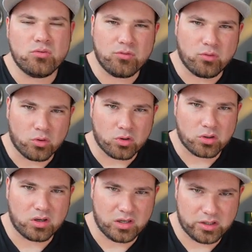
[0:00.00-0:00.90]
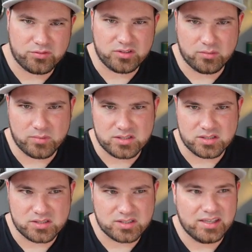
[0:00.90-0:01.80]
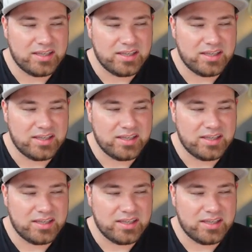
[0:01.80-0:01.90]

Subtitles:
for a lot of CMSs.